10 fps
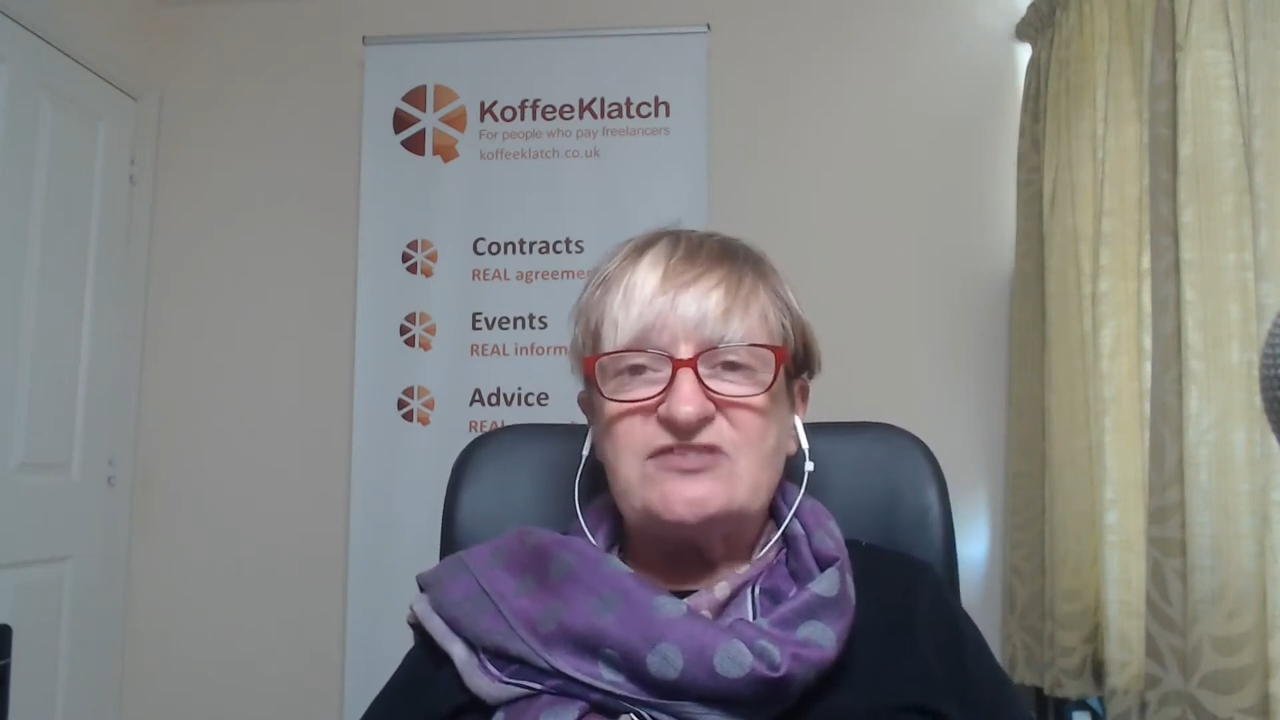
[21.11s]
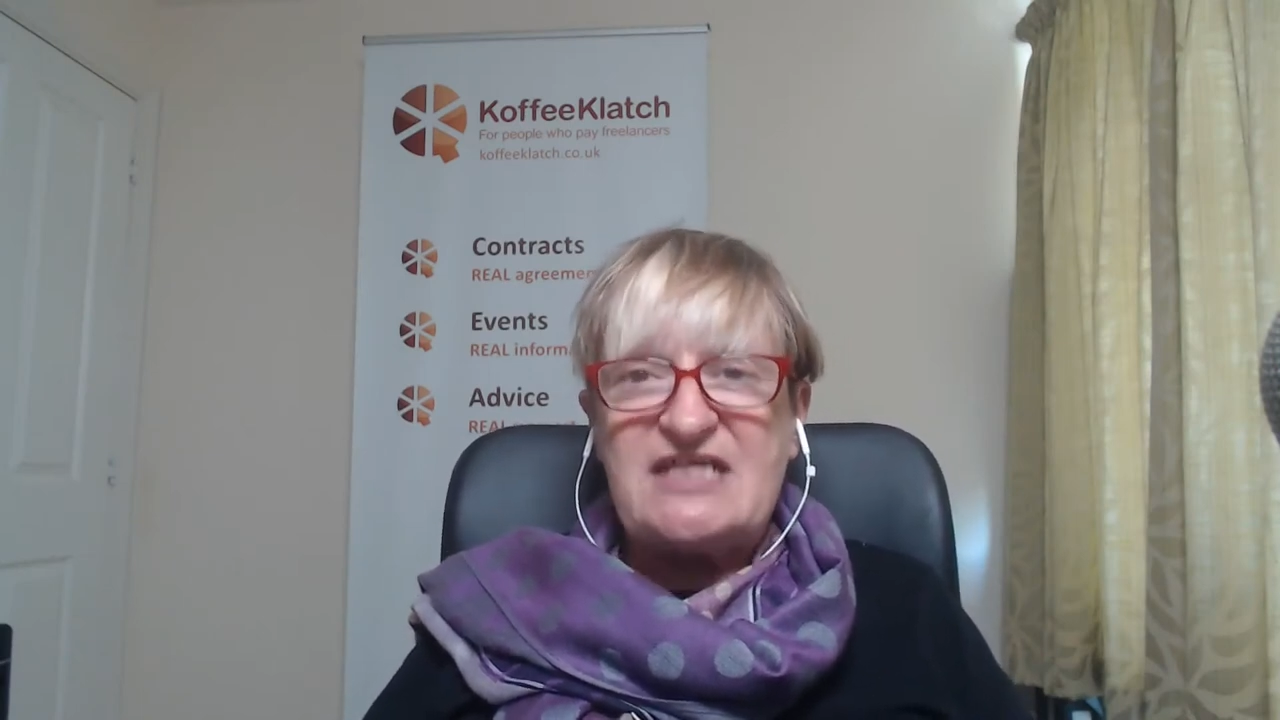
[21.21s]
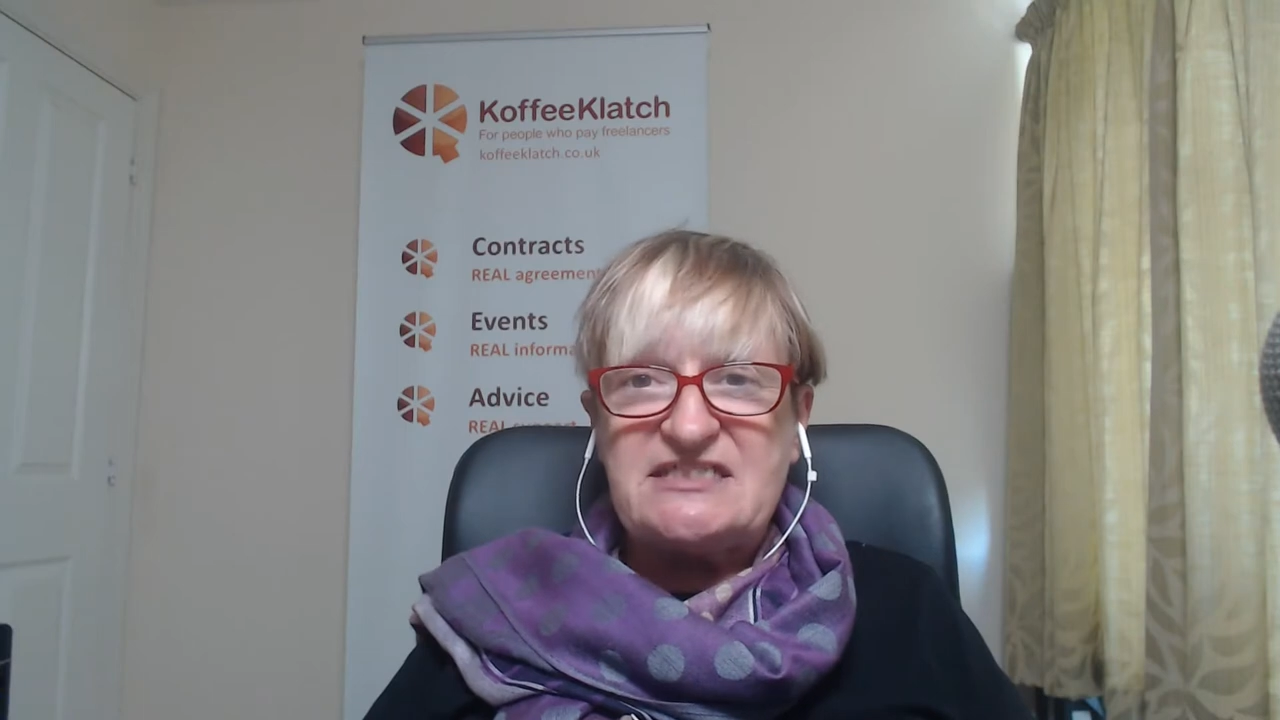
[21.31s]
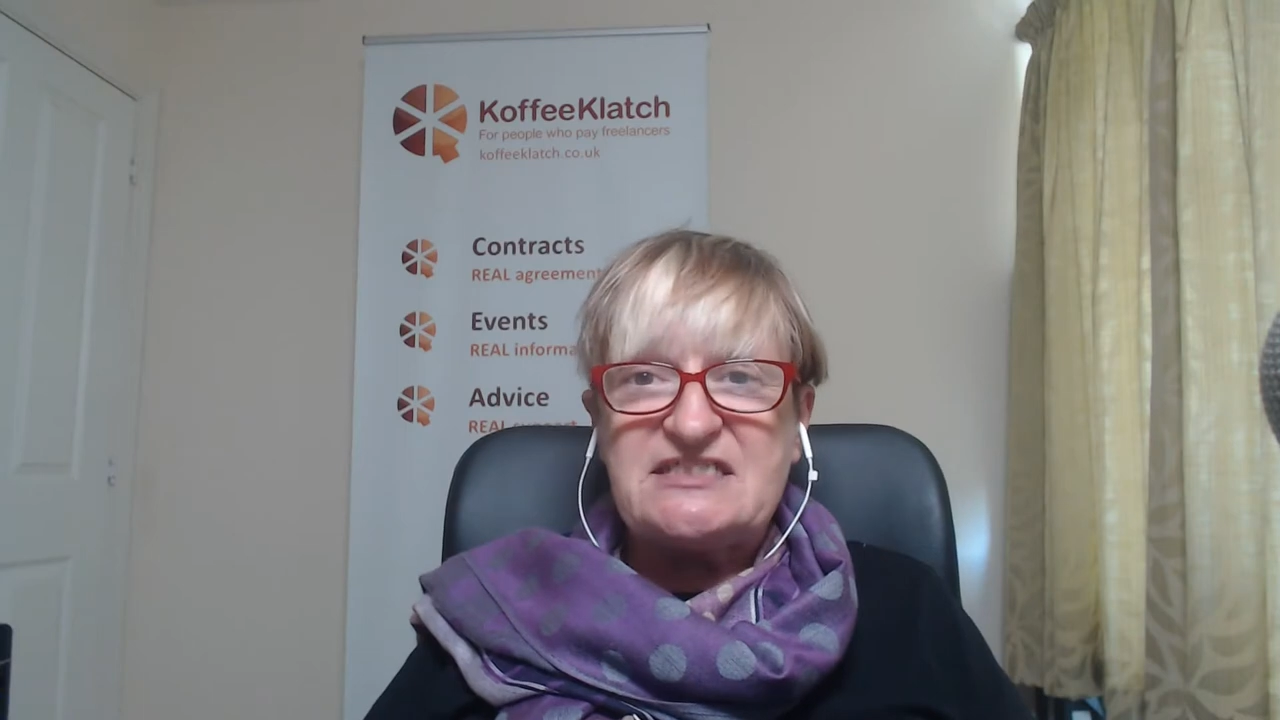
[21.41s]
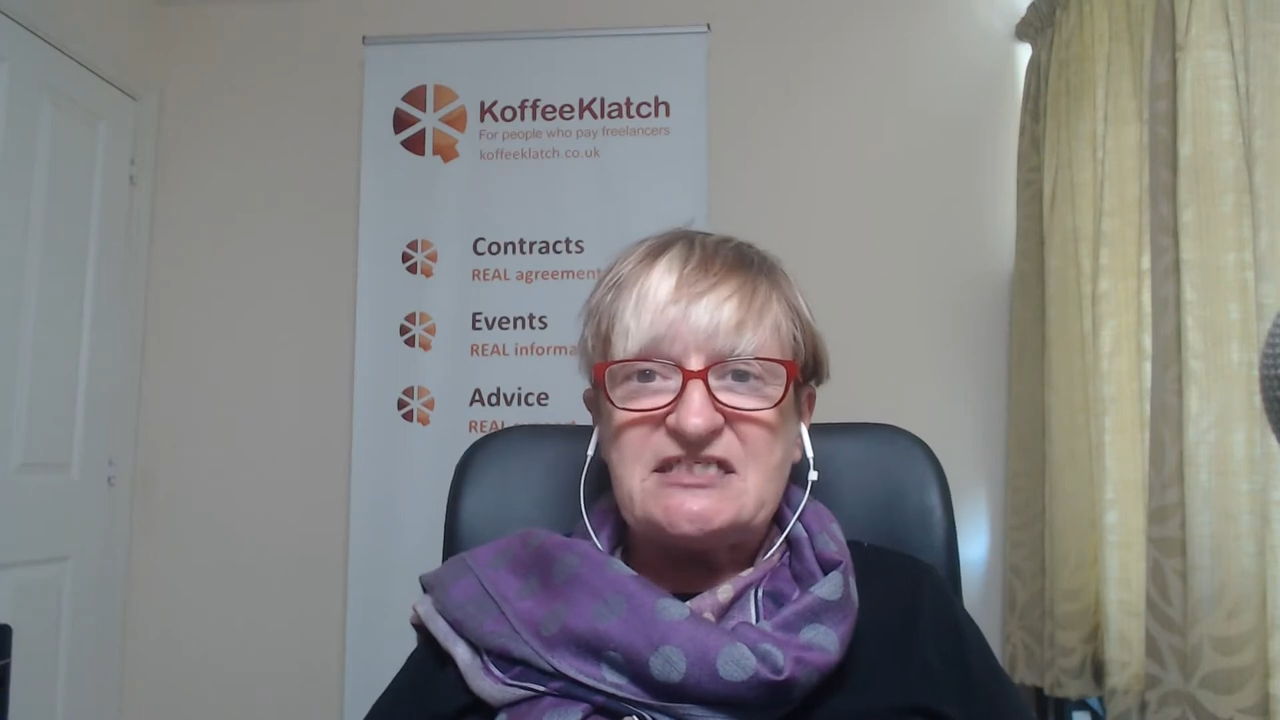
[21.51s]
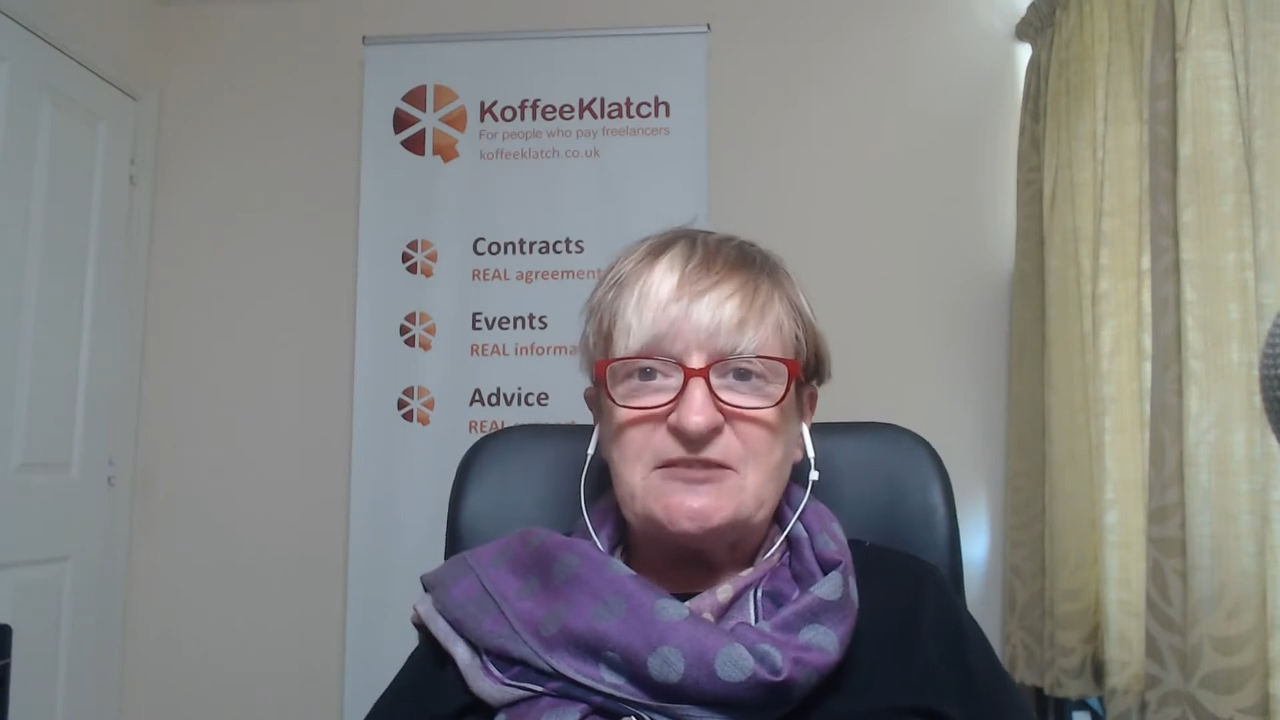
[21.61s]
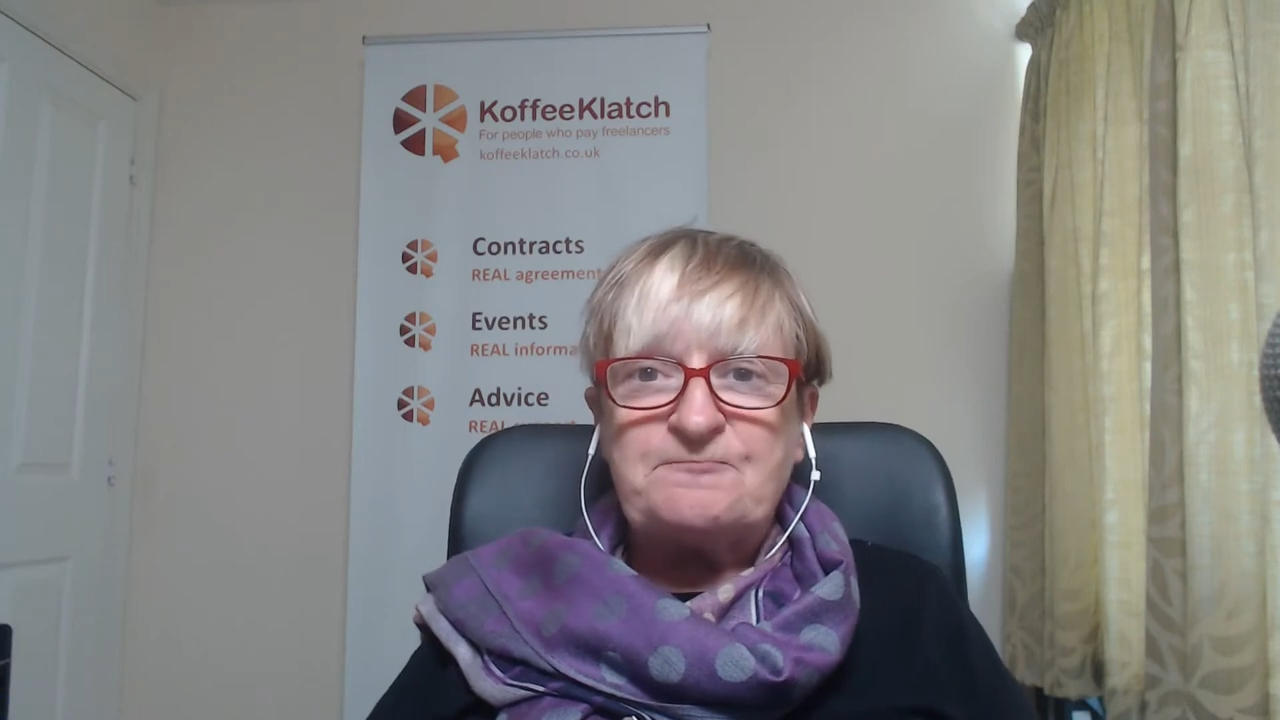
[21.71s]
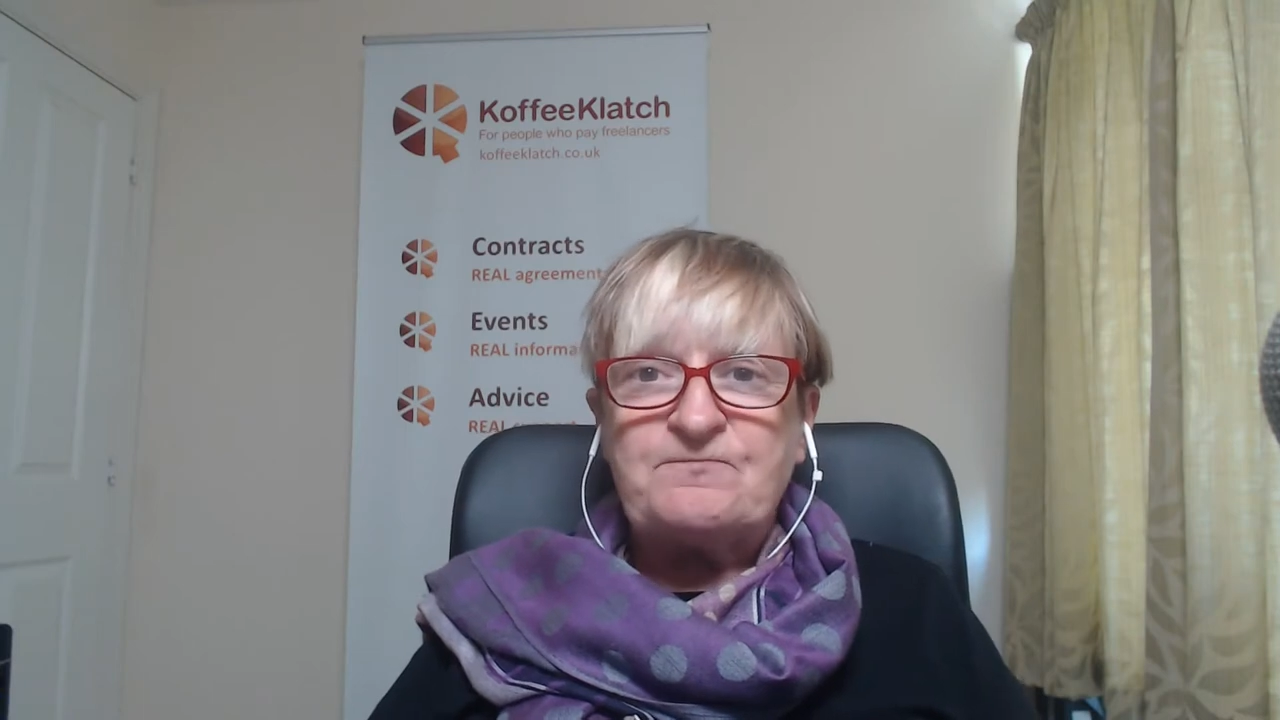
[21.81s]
Data